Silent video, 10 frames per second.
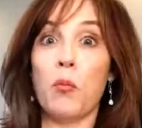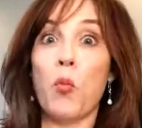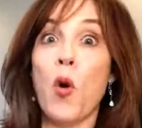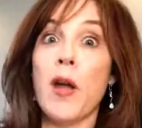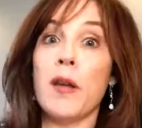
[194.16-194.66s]

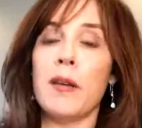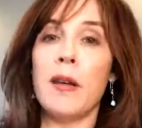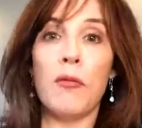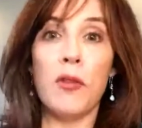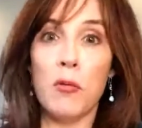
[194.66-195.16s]
what,
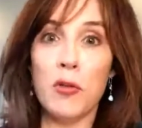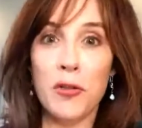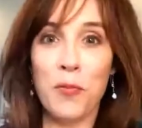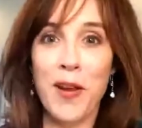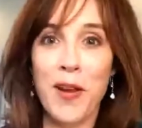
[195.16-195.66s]
if you
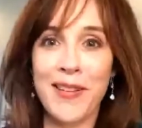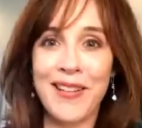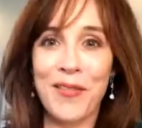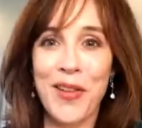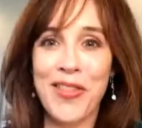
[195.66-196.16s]
just went
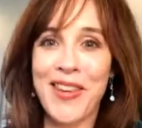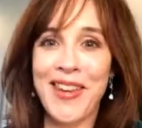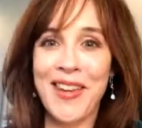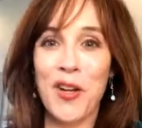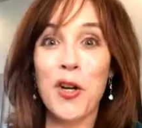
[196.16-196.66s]
with
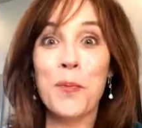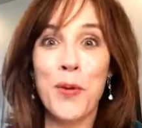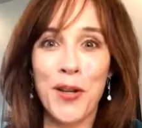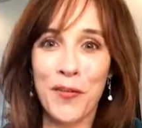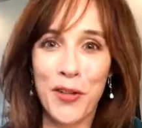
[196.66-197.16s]
the
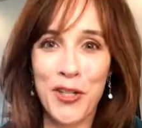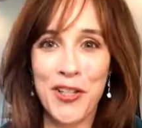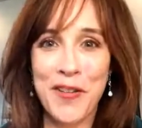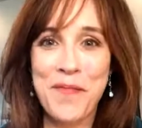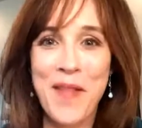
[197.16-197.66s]
cookbook
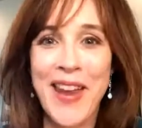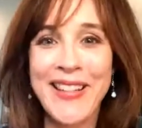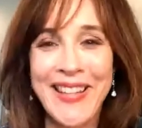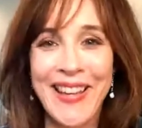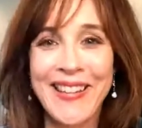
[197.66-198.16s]
version of
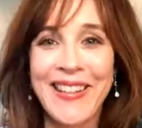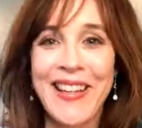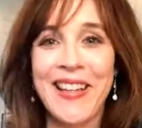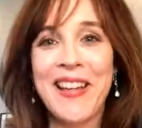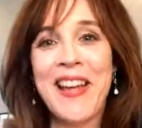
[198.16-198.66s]
medicine,
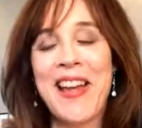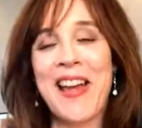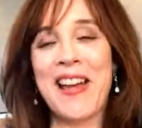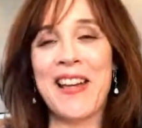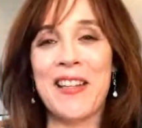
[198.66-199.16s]
the
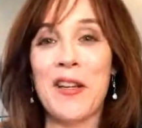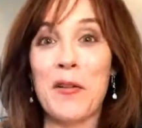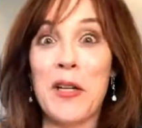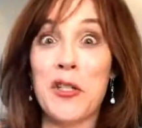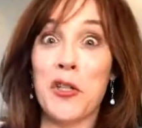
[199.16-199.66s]

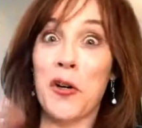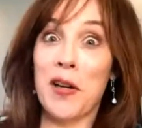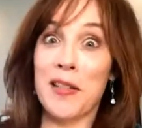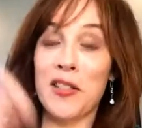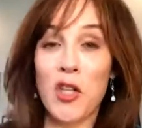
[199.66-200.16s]

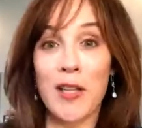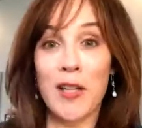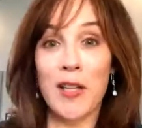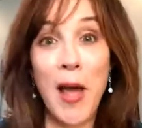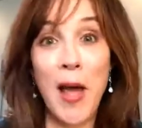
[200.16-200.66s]
insurance check
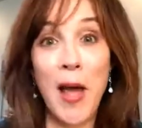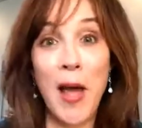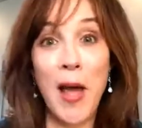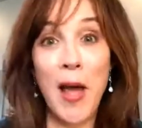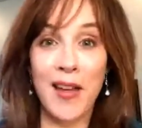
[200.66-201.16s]
the
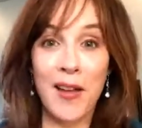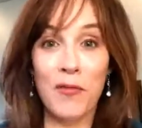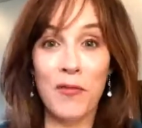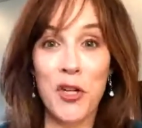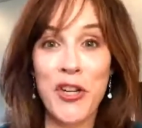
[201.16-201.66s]
box
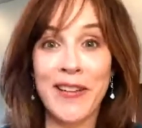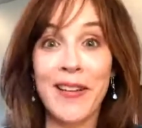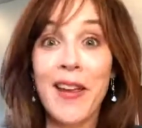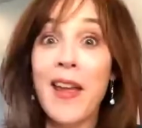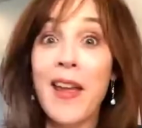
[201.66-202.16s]

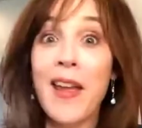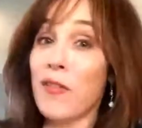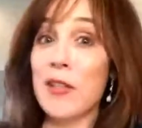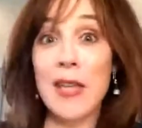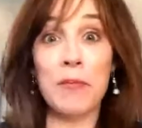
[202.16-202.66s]
version, have
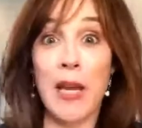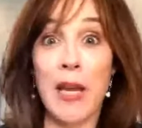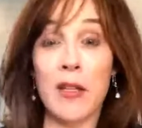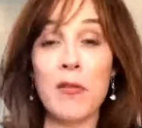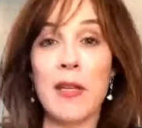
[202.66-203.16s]
the same
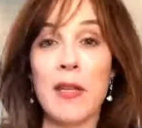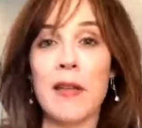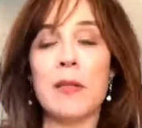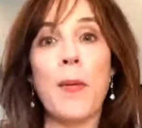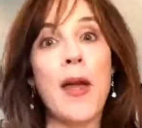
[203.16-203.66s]

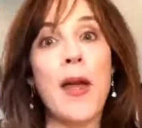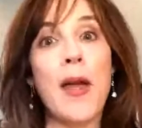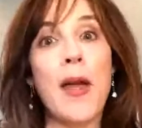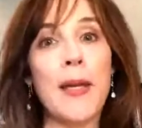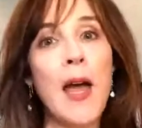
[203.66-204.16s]
diagnosis,
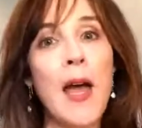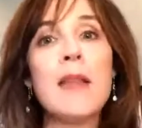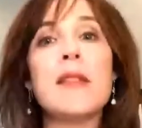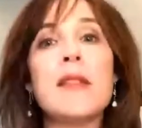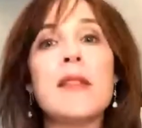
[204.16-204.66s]
but
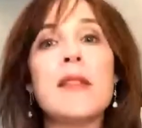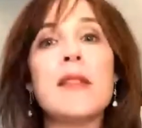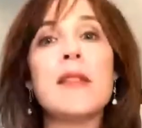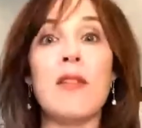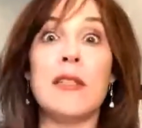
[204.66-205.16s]
because they
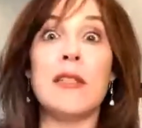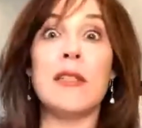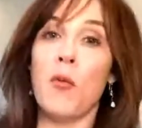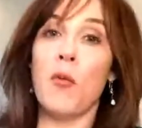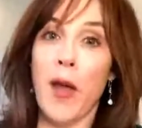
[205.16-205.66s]
have a
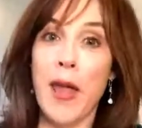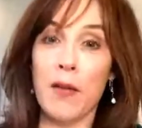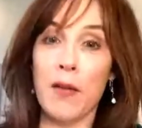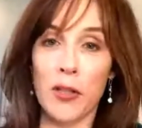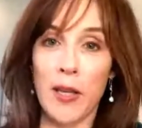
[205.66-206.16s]
different way
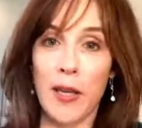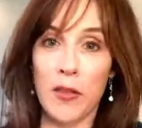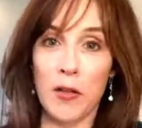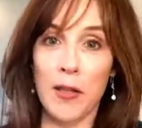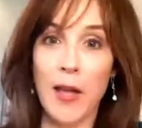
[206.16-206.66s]
of looking at
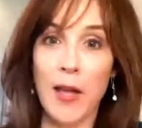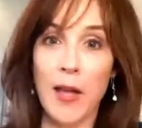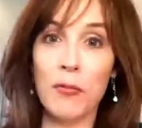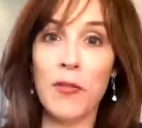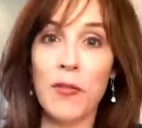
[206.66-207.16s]
their
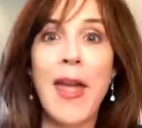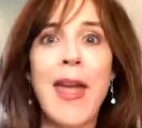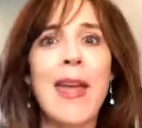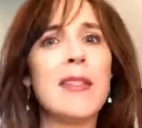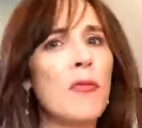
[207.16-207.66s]
life
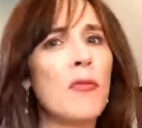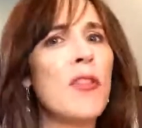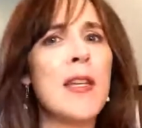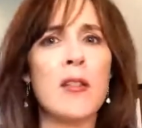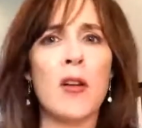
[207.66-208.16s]
and different
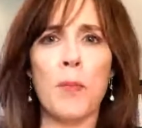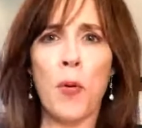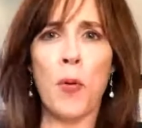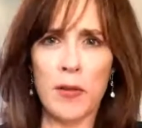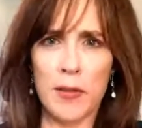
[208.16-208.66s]
things that are
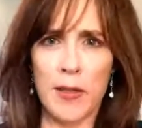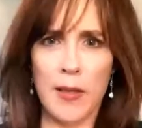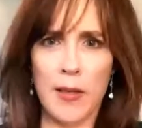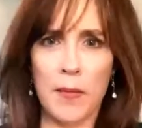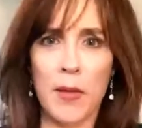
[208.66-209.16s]
important to
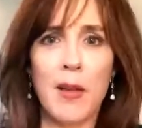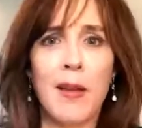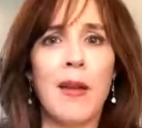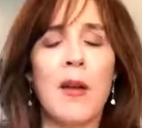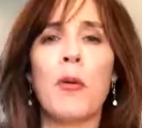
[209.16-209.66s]
them,
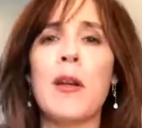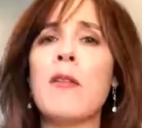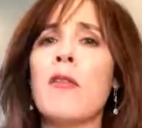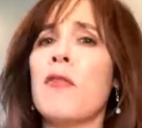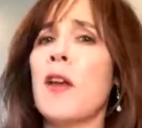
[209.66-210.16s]
we're going to
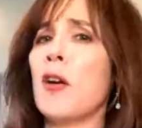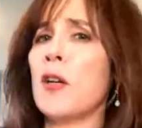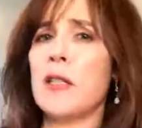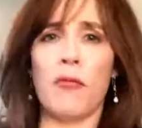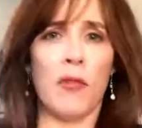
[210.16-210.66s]
have a
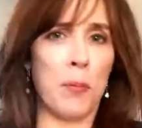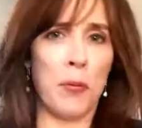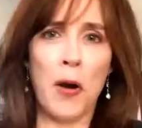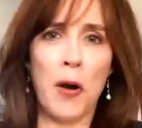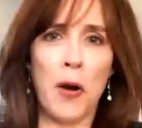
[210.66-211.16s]
very different
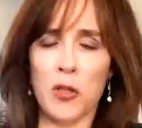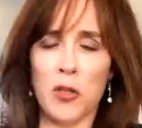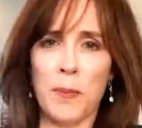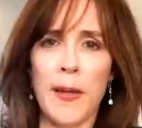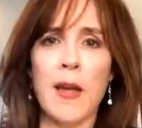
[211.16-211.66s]

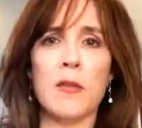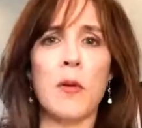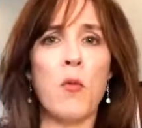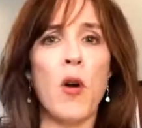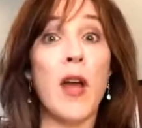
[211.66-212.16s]
approach because
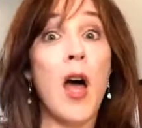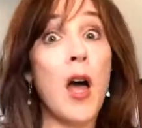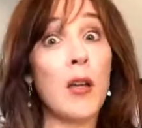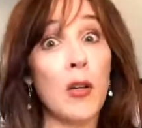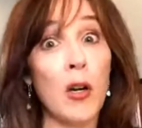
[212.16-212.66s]
we want to
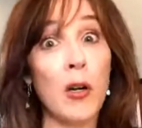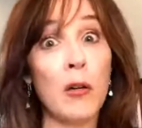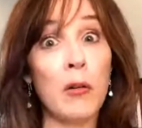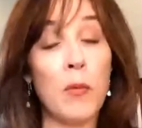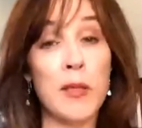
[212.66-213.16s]

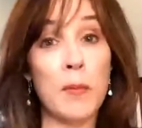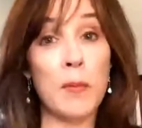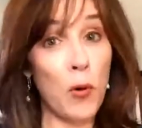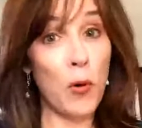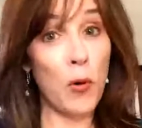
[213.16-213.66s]
honor what's
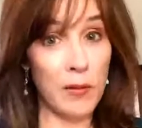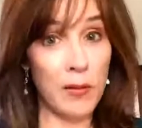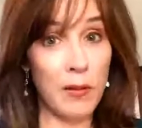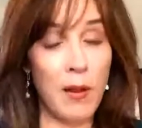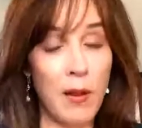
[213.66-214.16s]

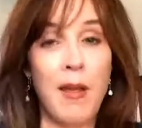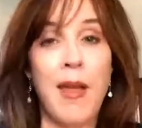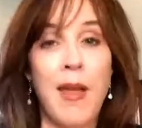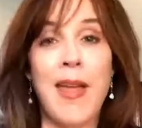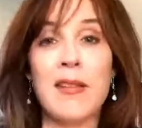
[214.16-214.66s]
important.
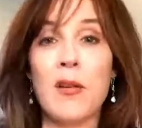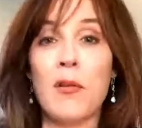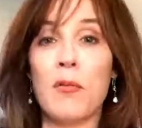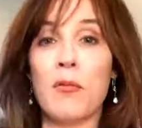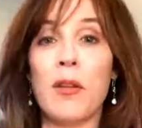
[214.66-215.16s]
And
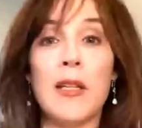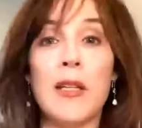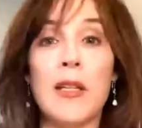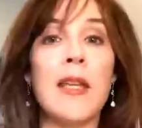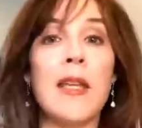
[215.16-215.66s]
so really
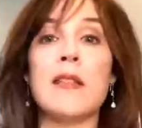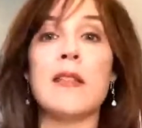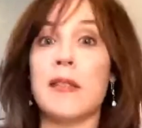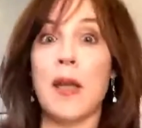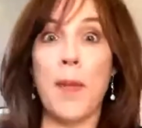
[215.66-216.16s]
taking this a
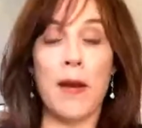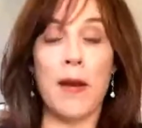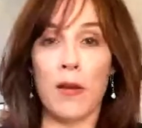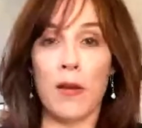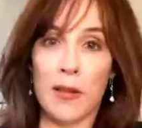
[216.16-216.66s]
step out
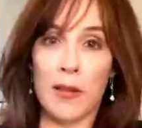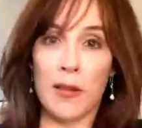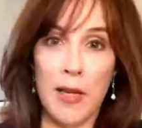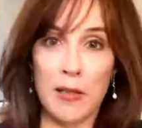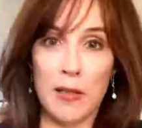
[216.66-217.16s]
of like the
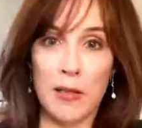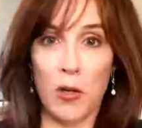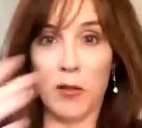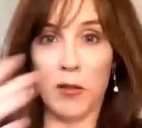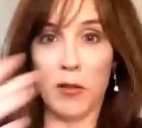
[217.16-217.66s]
medicine
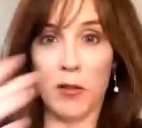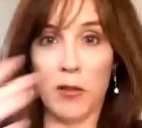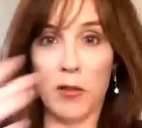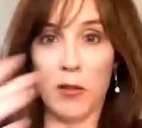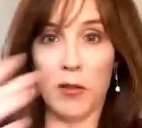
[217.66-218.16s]
world or
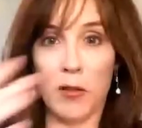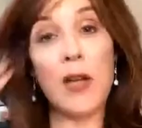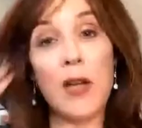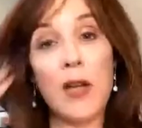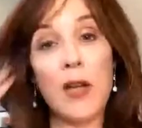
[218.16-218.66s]
the
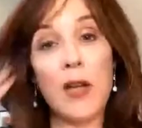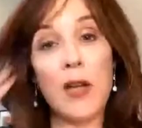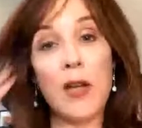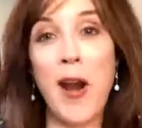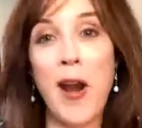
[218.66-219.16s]
integrative
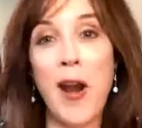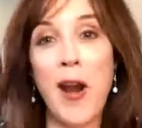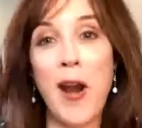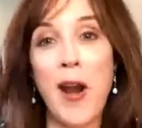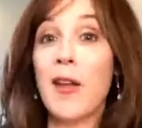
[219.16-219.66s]
world where I
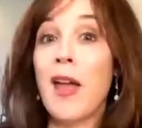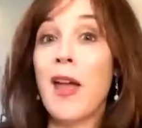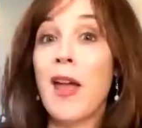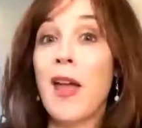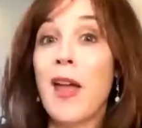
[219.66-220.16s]
live,
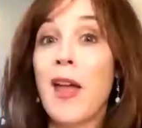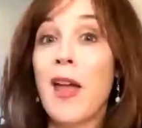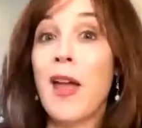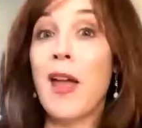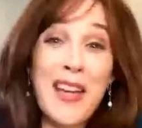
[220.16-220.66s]
this
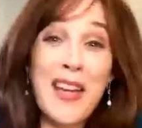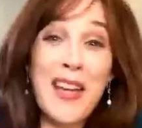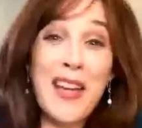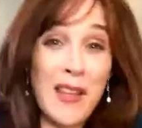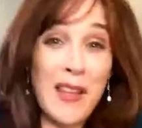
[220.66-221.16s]
is like
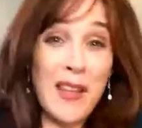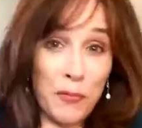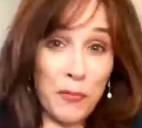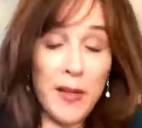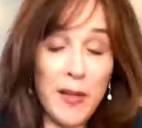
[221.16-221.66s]
everyday life,
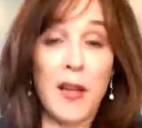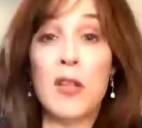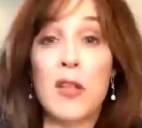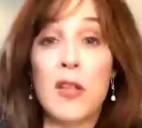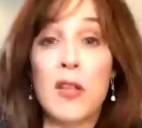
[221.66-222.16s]
right?
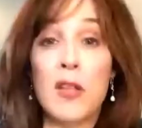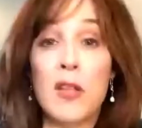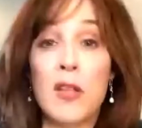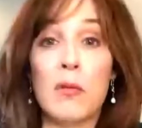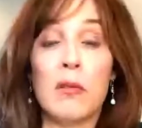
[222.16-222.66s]

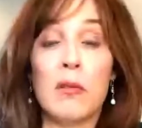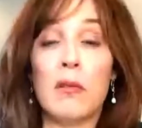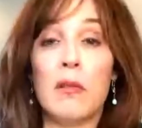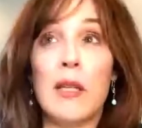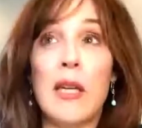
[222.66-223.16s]
So
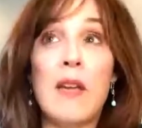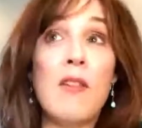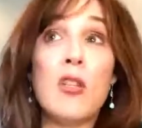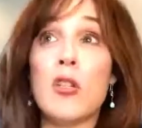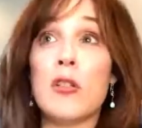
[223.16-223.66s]

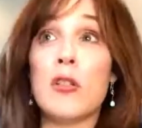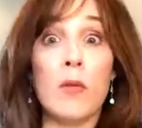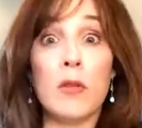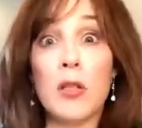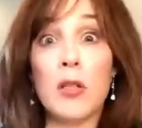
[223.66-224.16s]
even just
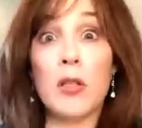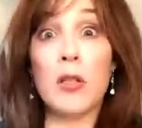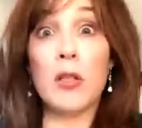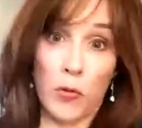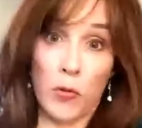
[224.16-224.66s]
going to the
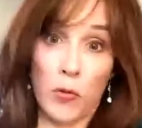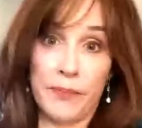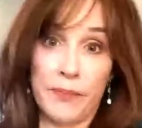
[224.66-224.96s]
grocery store.